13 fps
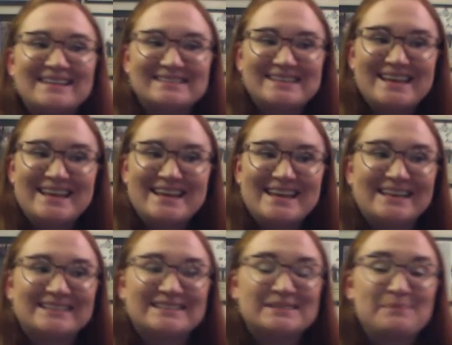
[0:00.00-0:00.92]

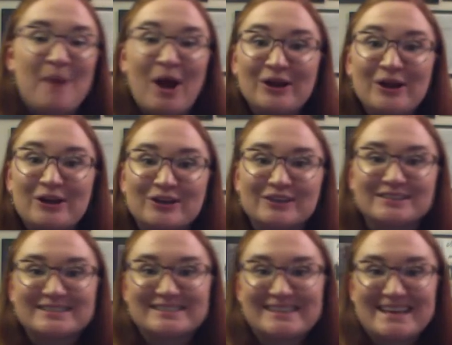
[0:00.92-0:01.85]
See it
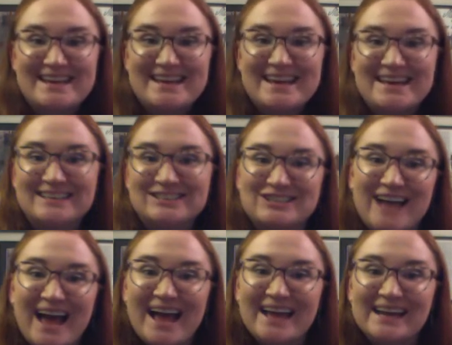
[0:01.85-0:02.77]
sparkle, see it
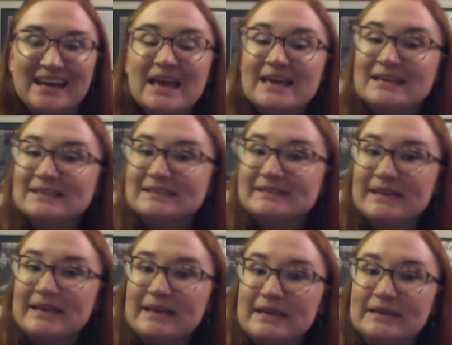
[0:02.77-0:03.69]
shine.
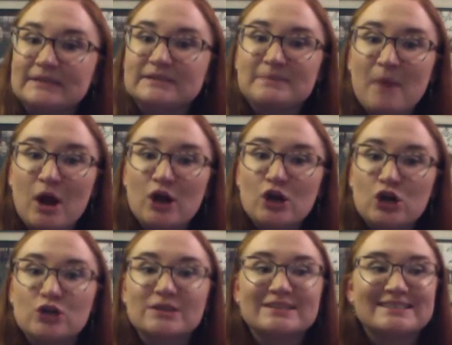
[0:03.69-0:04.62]
See it
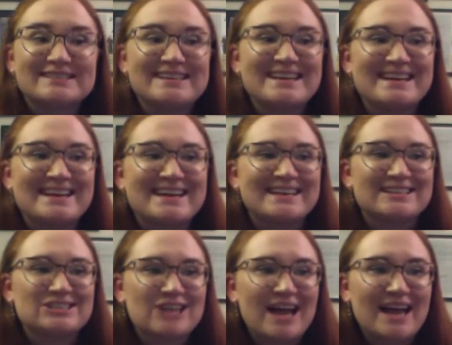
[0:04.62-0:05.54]
sparkle, see
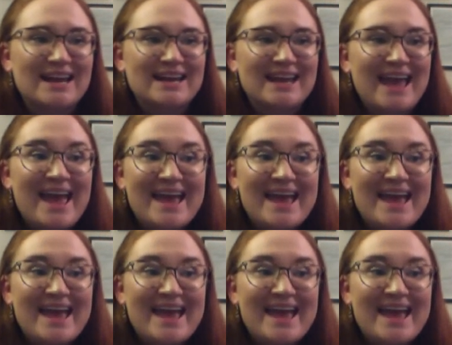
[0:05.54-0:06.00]
it shine.